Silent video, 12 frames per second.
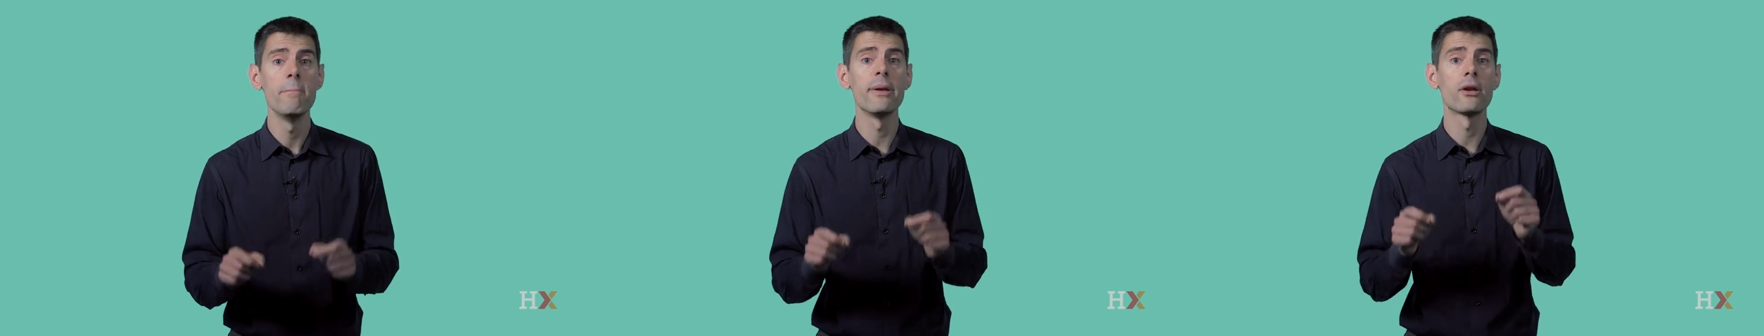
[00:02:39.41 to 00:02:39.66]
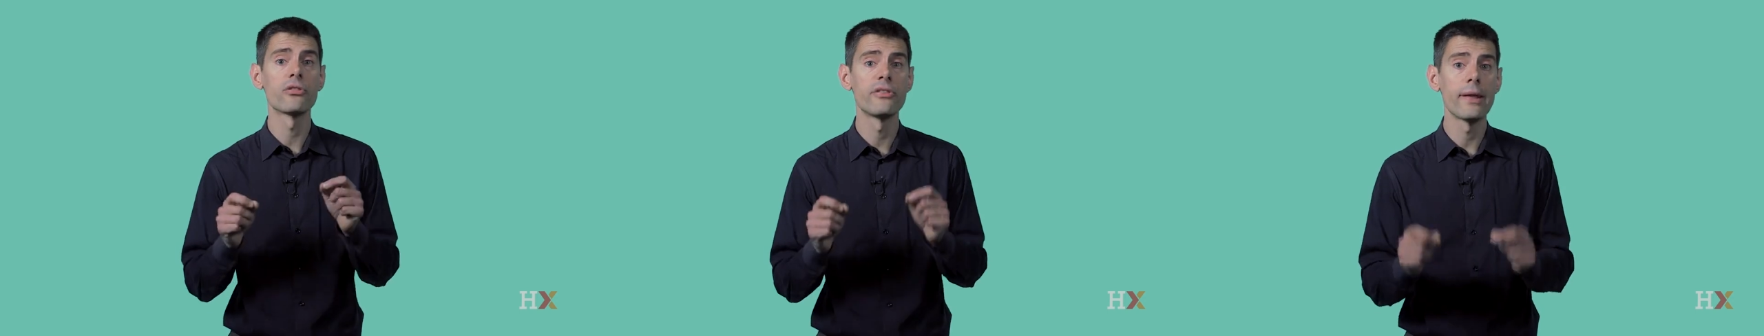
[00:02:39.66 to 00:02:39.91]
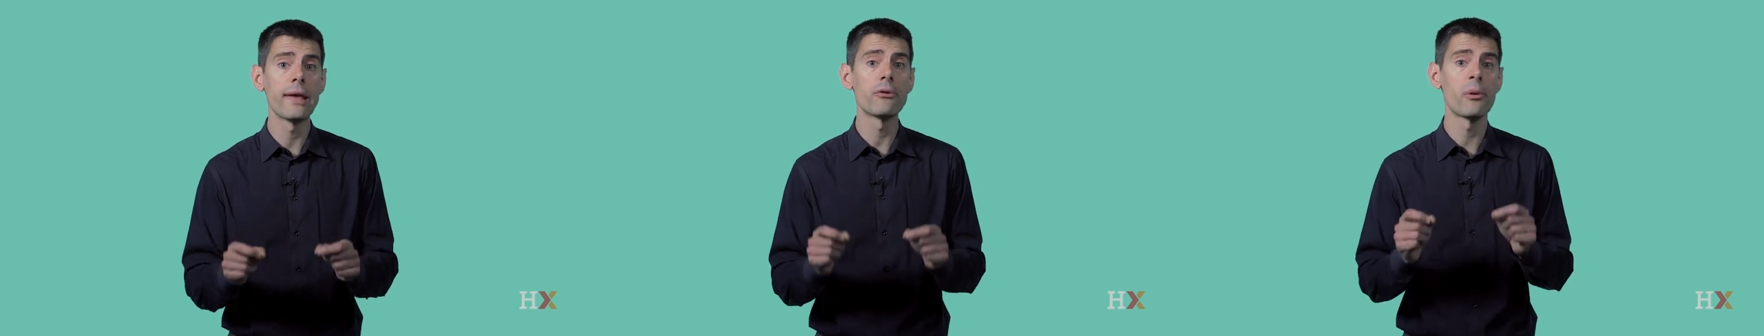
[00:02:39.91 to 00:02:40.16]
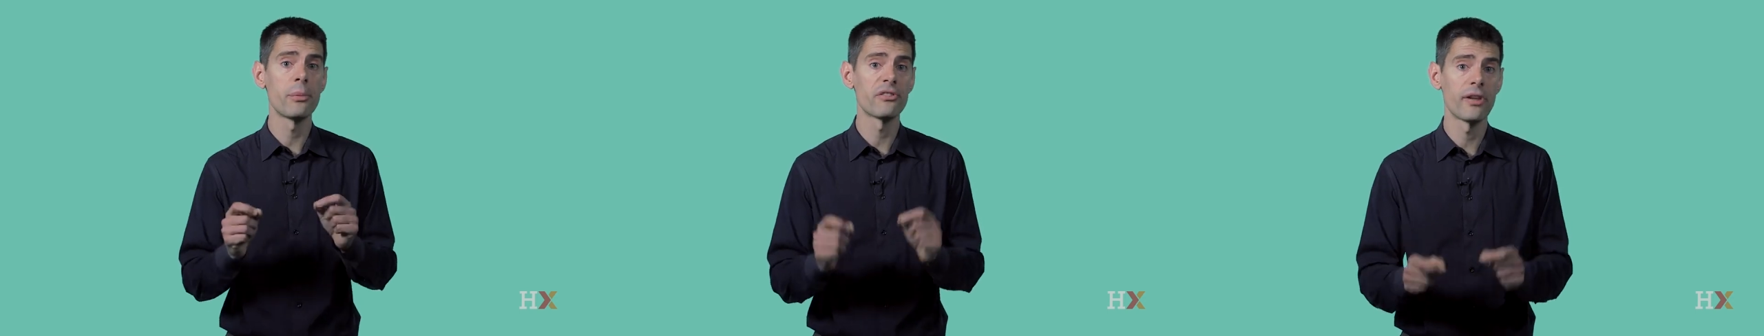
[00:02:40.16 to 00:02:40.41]
because they
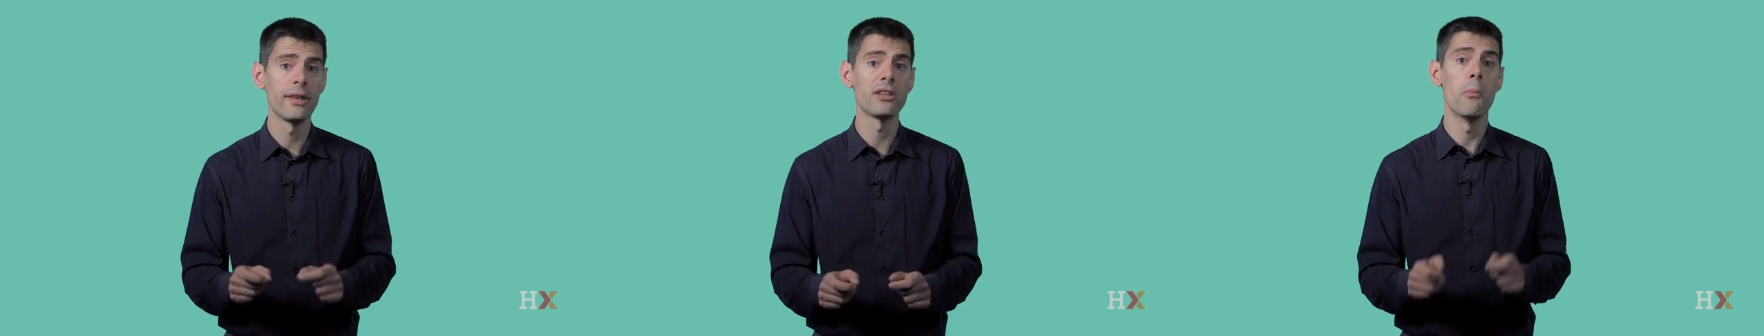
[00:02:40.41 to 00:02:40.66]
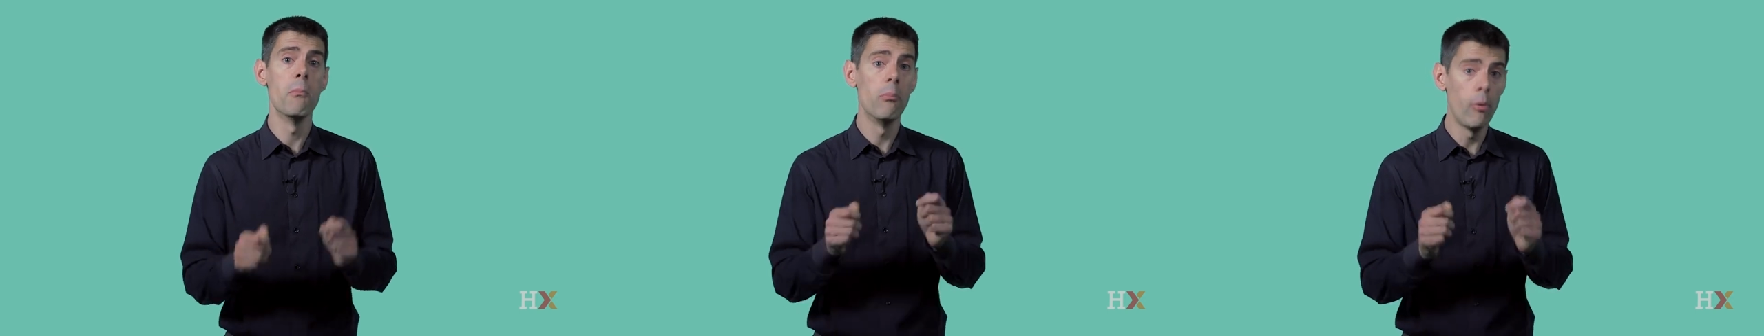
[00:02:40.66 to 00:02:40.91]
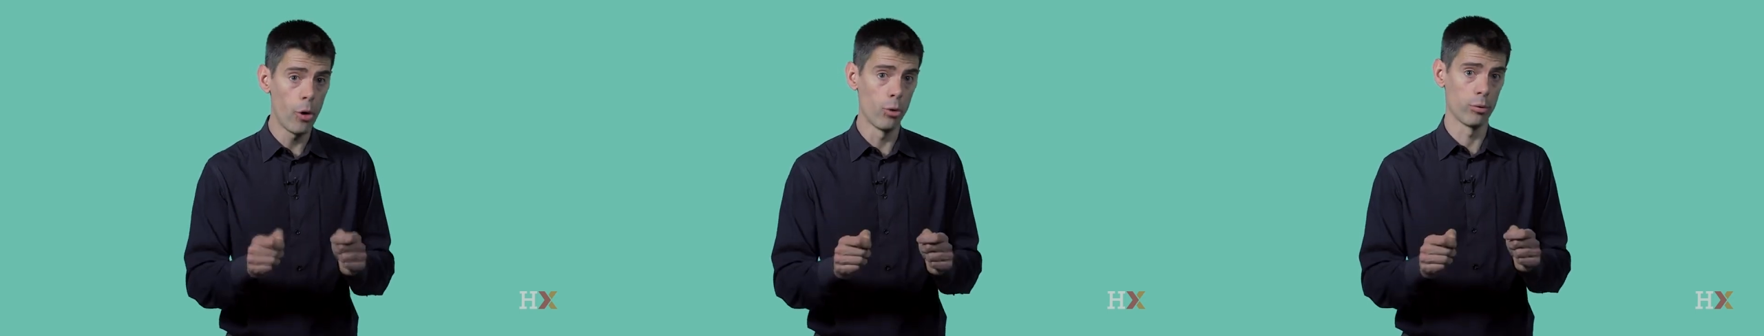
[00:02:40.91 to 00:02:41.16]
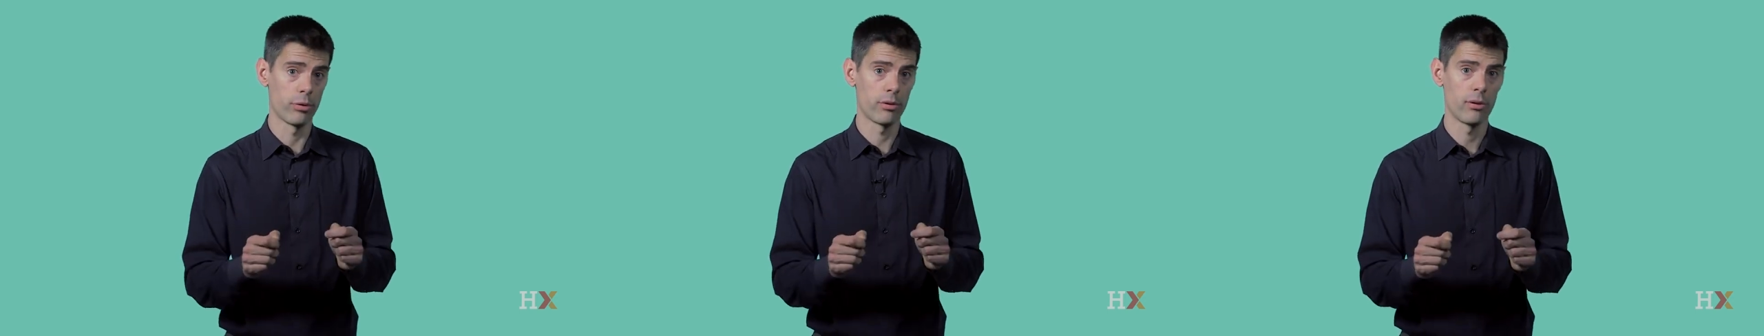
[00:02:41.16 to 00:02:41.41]
represent
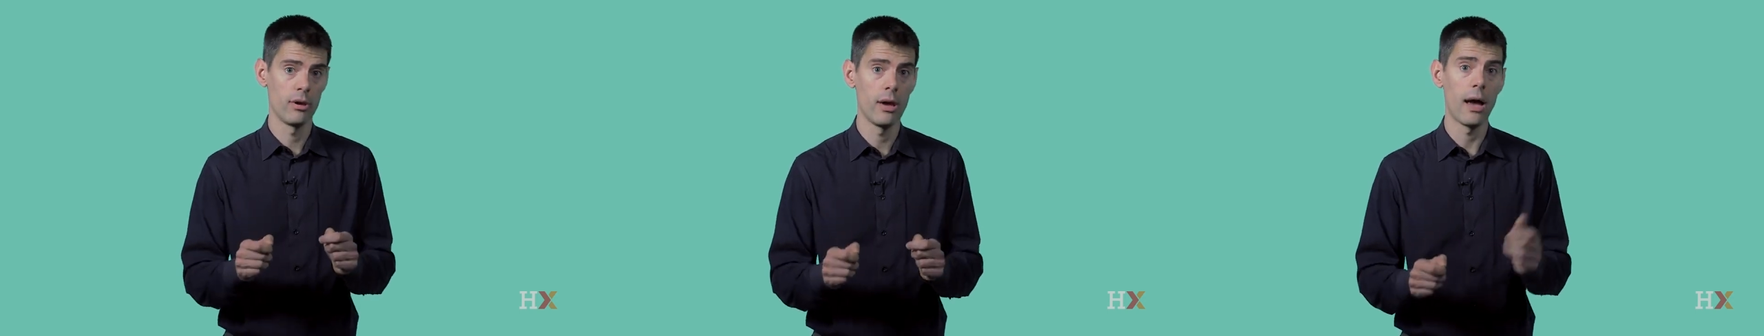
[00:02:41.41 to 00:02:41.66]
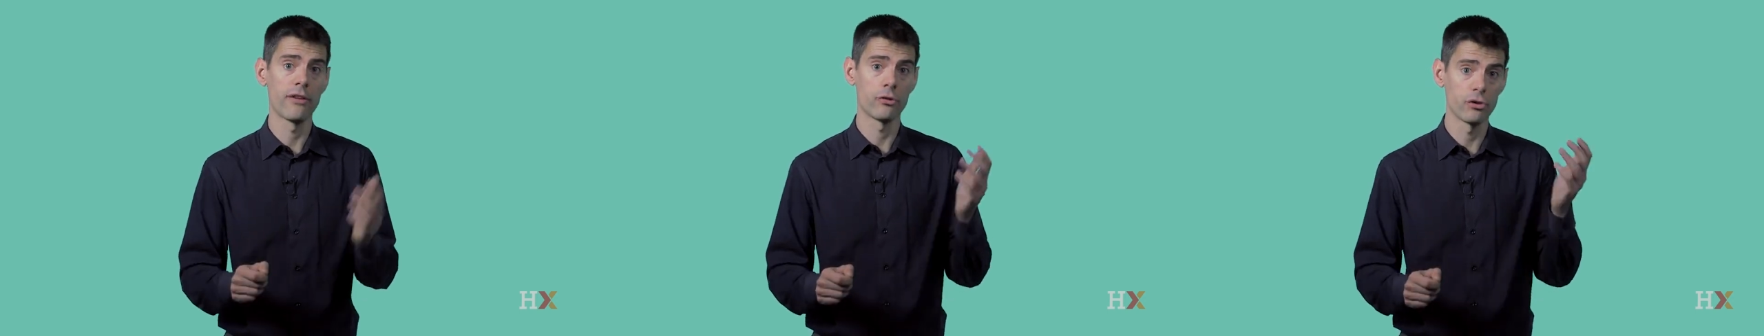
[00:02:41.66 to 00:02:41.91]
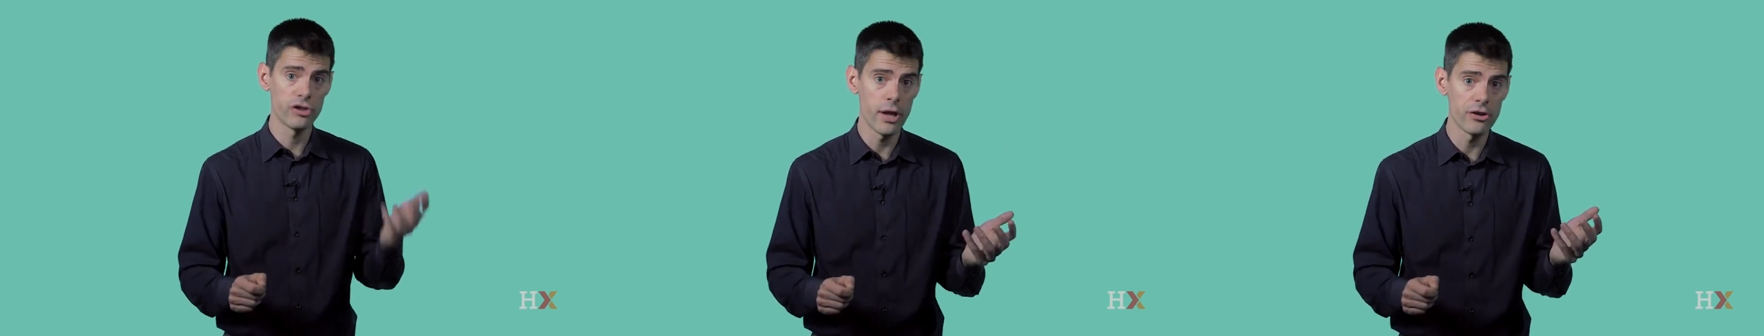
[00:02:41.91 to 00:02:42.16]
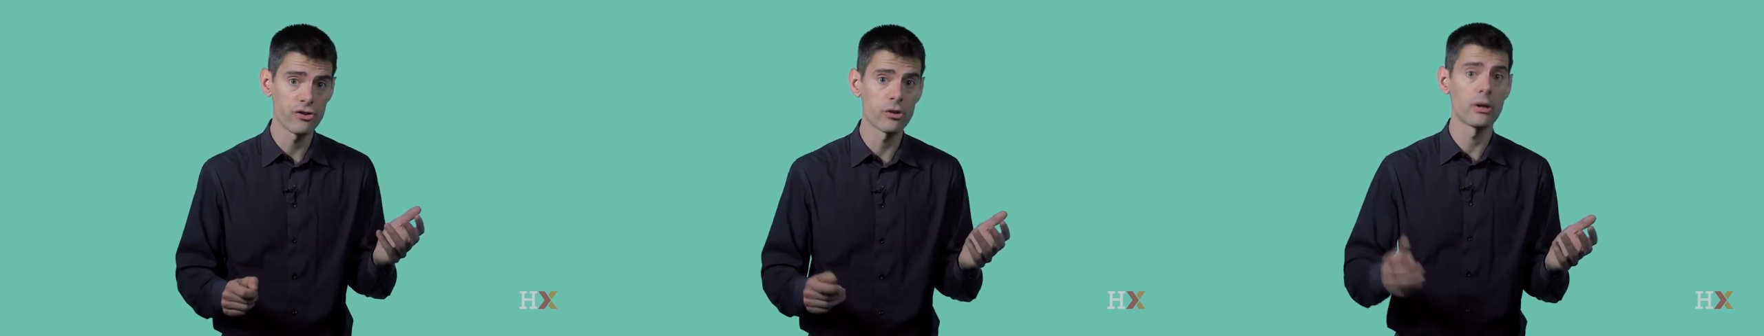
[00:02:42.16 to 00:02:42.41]
both
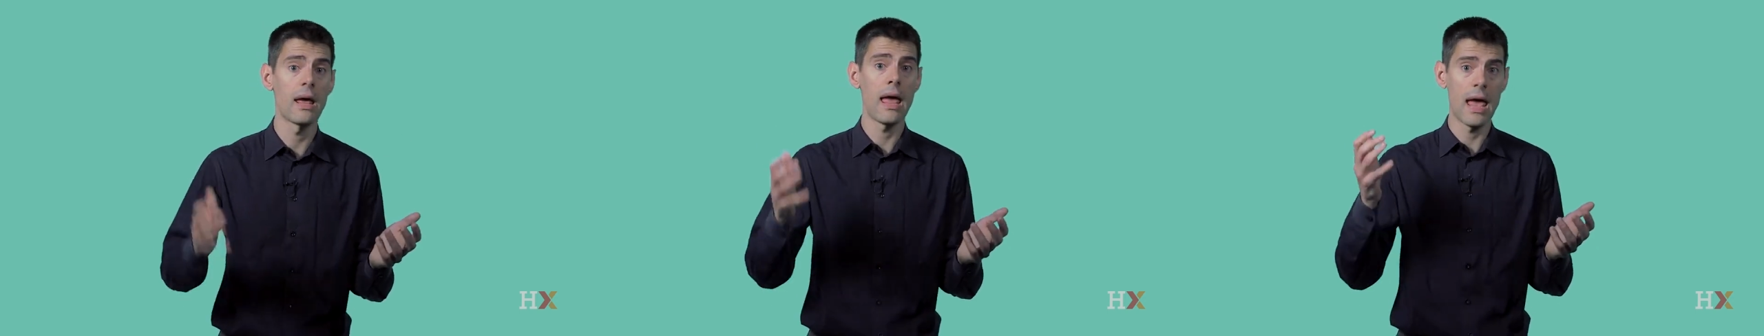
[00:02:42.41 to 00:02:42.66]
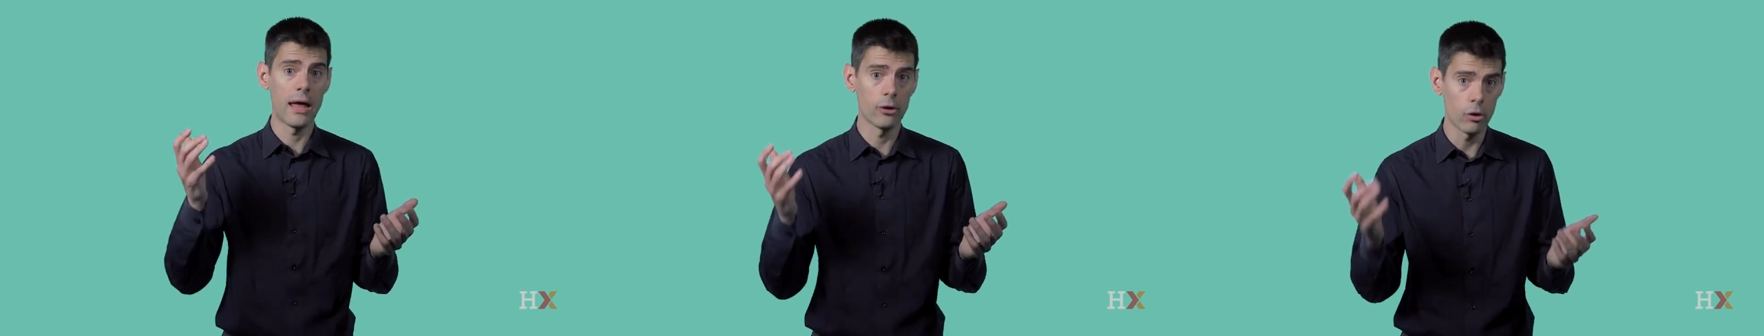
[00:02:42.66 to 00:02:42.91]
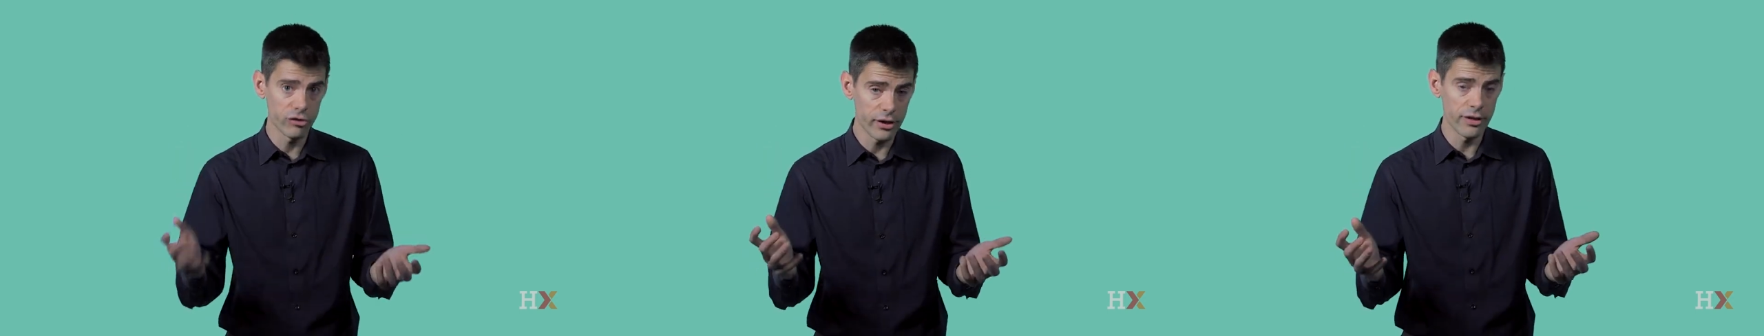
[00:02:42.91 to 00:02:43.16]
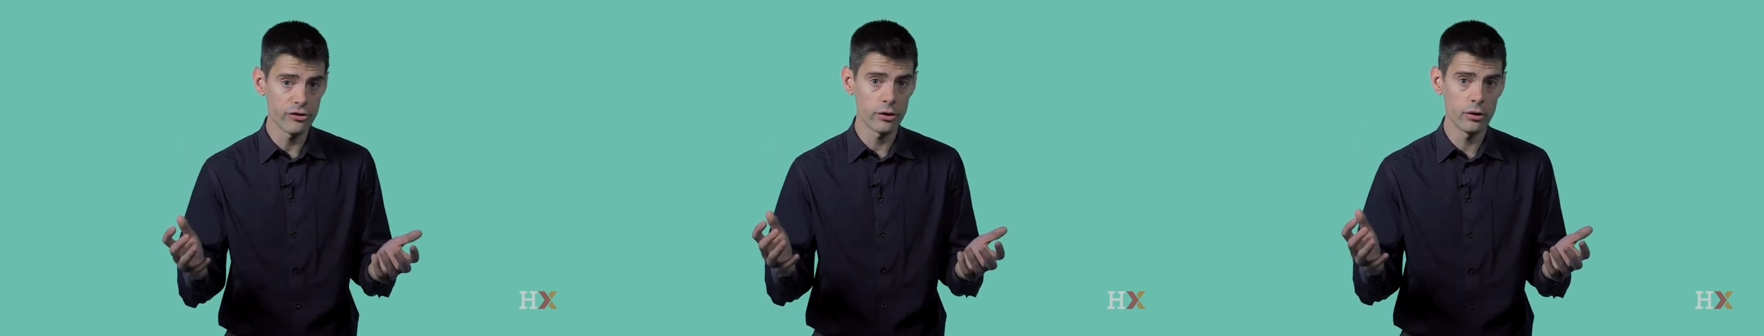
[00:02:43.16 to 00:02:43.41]
association and
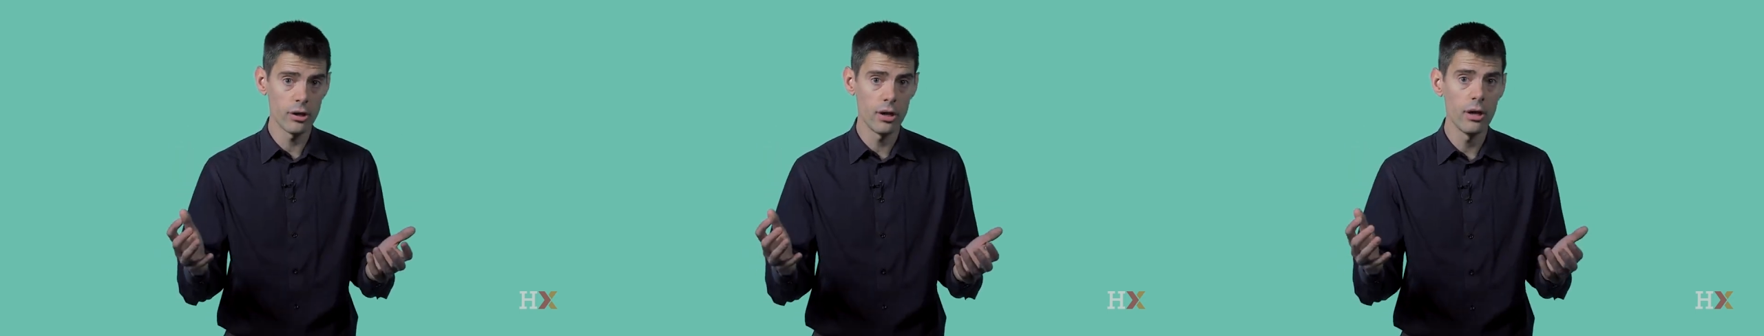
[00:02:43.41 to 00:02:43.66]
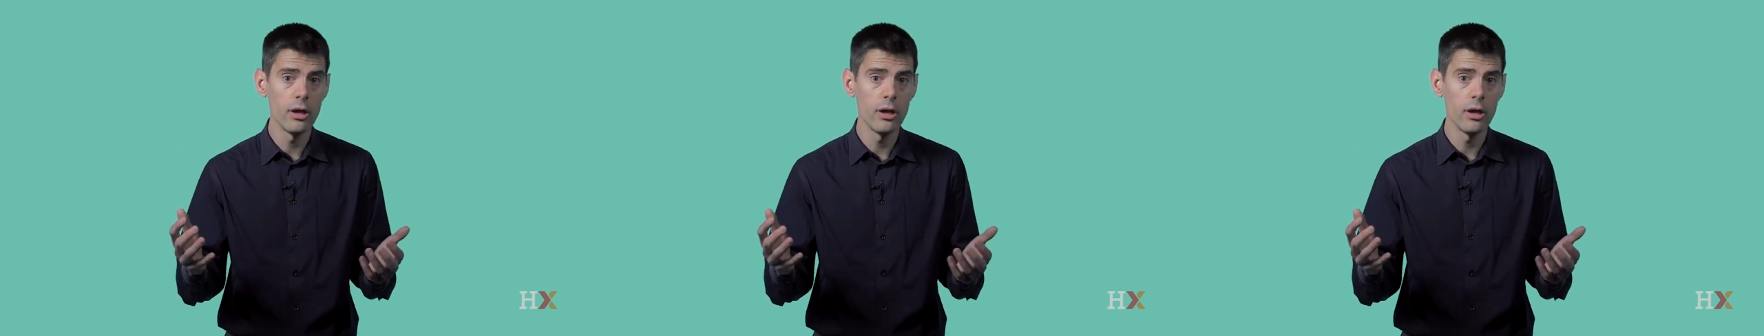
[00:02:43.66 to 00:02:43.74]
causation